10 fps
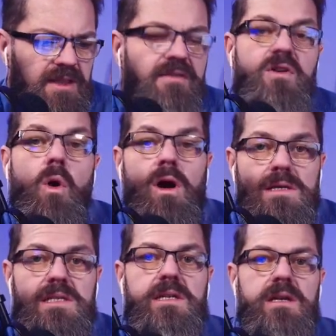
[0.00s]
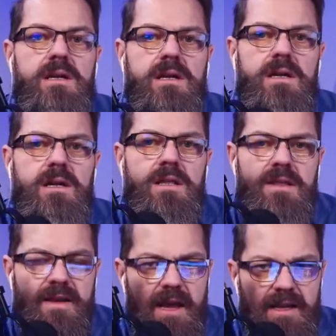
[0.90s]
And then, of course,
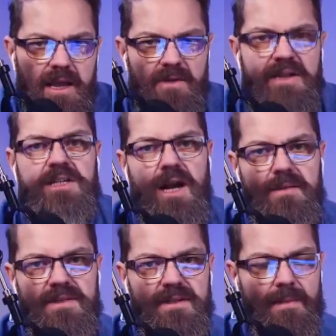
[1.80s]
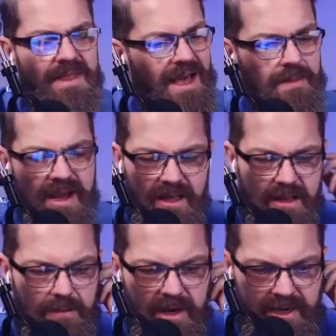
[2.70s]
they got to get great jobs. I mean, they got to make a
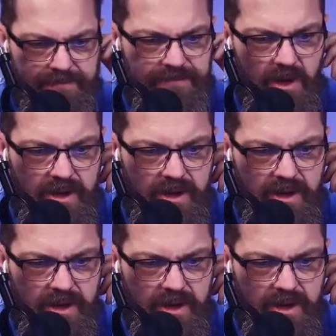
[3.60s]
lot of money.